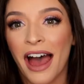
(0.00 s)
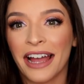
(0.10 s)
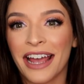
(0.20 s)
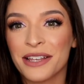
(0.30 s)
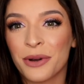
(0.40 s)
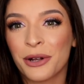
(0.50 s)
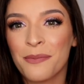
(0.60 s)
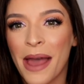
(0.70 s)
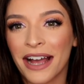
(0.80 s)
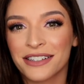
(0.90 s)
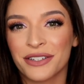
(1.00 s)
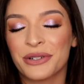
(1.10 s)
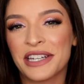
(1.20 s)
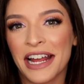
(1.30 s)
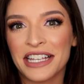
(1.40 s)
Hi guys, welcome back. So
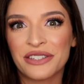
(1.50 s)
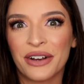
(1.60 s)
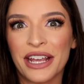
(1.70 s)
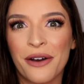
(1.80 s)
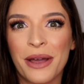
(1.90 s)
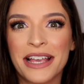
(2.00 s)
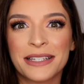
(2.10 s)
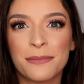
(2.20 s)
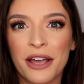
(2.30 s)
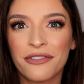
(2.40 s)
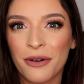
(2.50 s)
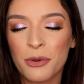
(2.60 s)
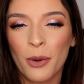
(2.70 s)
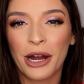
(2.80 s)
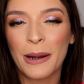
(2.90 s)
today's video is my
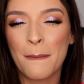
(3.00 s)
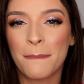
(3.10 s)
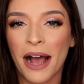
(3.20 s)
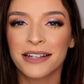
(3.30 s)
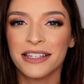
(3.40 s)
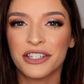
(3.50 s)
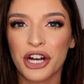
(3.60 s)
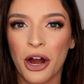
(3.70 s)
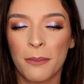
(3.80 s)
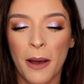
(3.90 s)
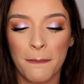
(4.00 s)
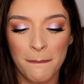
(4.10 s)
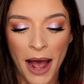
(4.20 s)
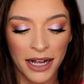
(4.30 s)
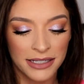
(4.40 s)
February BoxyCharm
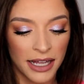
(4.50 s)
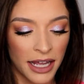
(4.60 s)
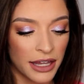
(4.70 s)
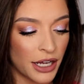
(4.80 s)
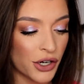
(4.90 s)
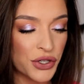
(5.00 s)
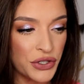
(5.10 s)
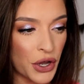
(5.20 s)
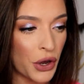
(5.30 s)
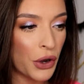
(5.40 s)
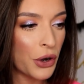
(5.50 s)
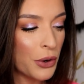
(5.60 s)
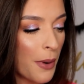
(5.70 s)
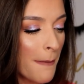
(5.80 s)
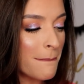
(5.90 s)
unboxing. There's
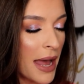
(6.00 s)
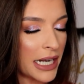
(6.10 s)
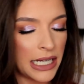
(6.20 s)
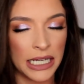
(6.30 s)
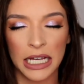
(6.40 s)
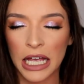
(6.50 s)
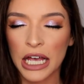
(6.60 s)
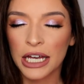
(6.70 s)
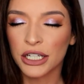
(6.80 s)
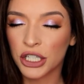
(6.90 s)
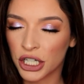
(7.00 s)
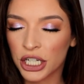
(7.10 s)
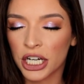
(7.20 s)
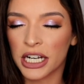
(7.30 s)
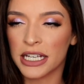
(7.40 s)
so many
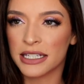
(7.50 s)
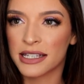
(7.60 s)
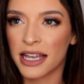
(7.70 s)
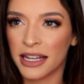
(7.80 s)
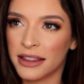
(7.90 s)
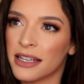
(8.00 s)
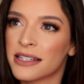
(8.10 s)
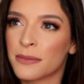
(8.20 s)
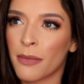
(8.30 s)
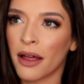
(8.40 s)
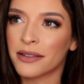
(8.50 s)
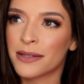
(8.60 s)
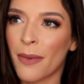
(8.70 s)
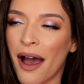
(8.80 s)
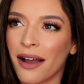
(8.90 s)
good goodies in this
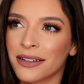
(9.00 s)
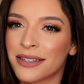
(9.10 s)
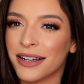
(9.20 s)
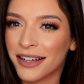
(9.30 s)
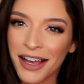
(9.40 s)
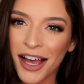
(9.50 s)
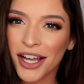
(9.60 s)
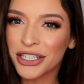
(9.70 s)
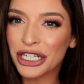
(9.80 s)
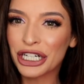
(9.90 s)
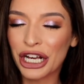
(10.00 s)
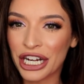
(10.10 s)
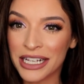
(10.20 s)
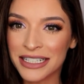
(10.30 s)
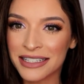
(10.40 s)
month's box. Good
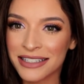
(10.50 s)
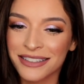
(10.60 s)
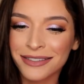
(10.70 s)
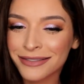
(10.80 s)
goodies.